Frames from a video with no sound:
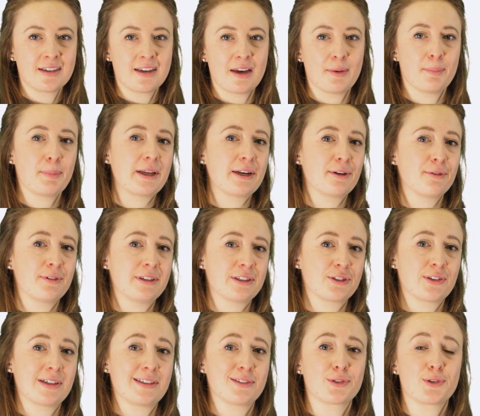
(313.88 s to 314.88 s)
A
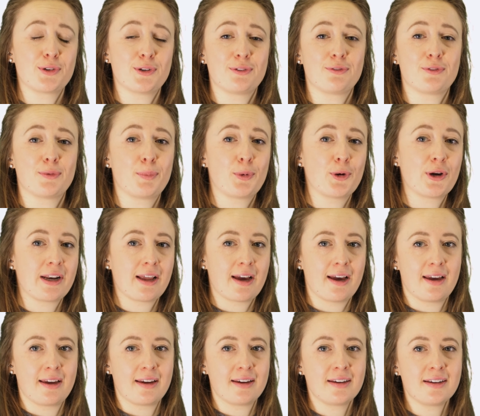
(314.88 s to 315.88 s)
beneficiary has gone from point
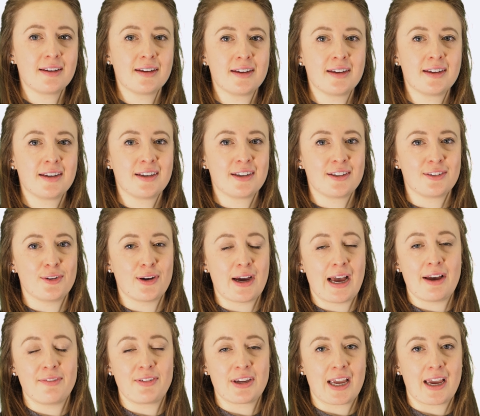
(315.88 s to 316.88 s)
A, not
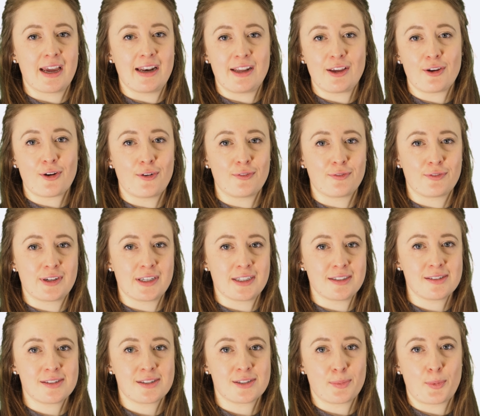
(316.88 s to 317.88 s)
having any
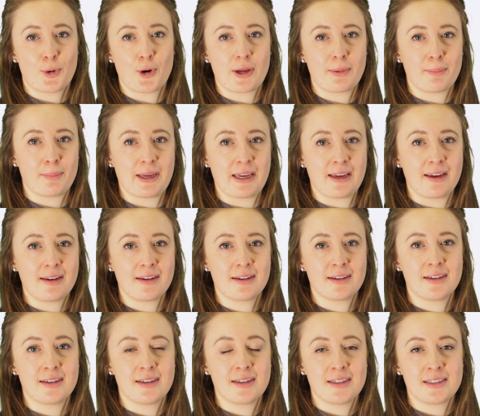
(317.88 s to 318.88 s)
confidence, to point B,
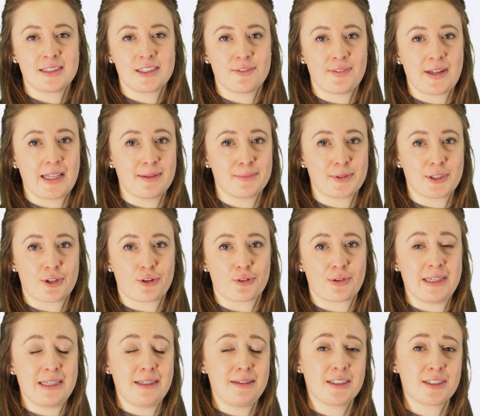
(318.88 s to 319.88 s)
developed
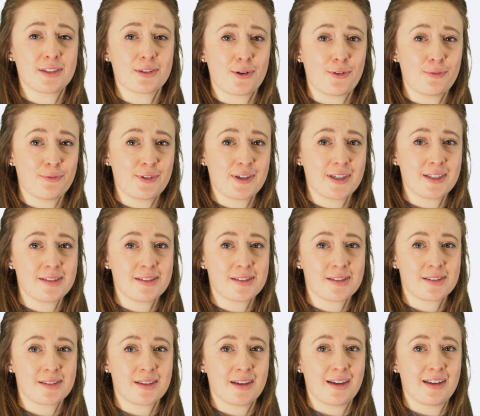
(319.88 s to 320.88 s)
increased
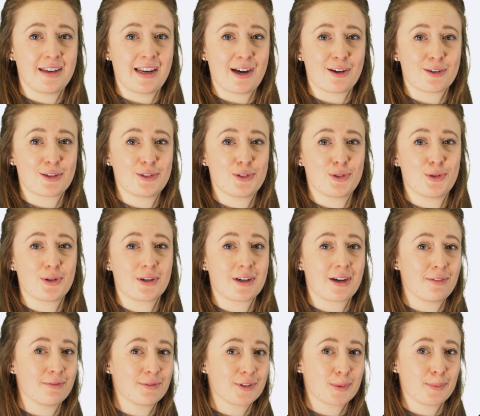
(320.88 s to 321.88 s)
confidence, and now can talk
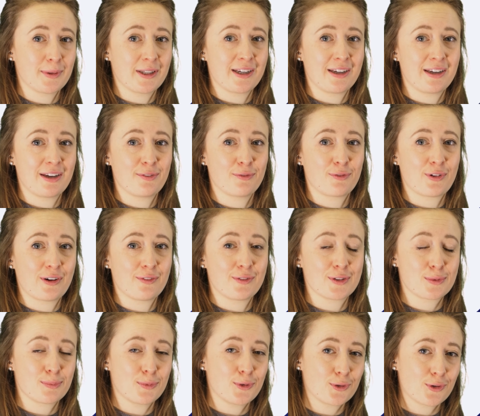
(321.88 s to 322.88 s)
comfortably in front of a
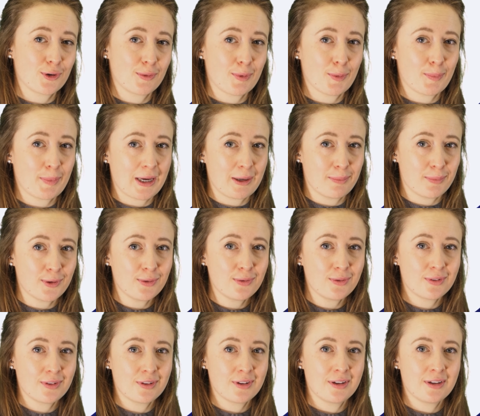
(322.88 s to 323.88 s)
small group of people.
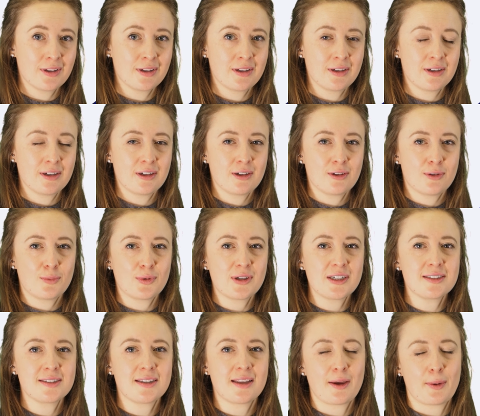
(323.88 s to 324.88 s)
What
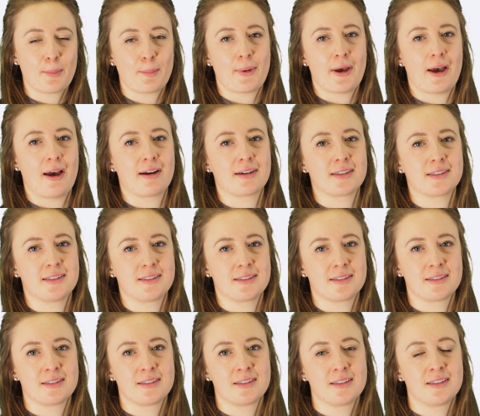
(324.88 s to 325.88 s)
is the impact?
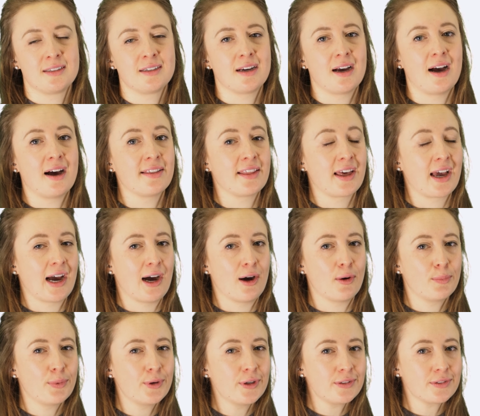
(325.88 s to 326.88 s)
Are there
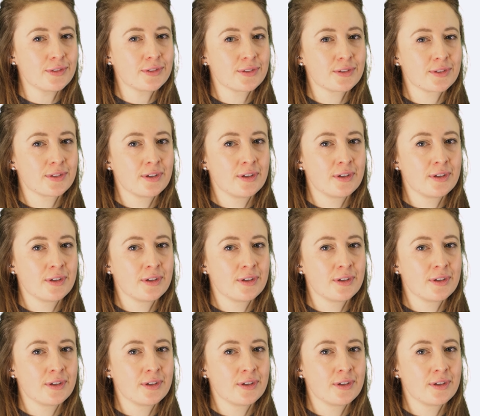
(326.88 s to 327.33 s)
outputs?